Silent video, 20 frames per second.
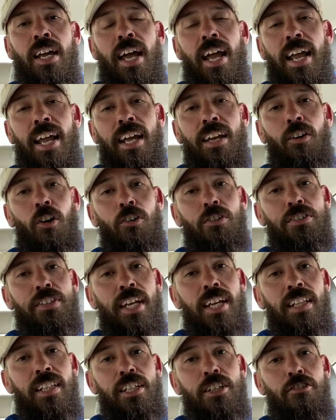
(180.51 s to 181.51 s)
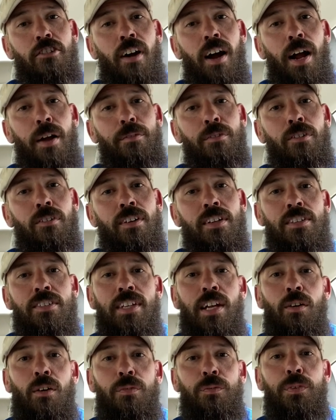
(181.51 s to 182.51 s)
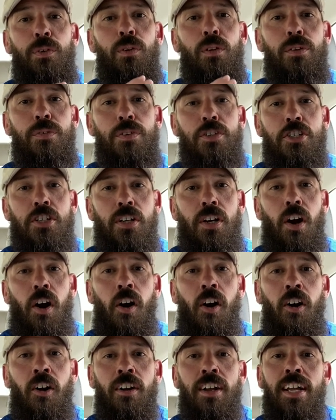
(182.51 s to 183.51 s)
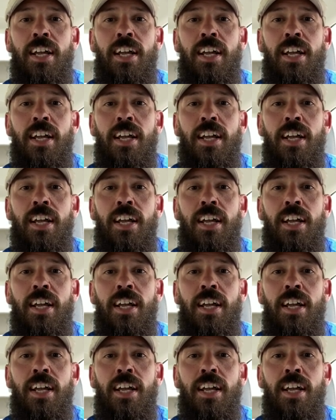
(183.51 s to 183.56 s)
And our daily driver is now a fuel-efficient car,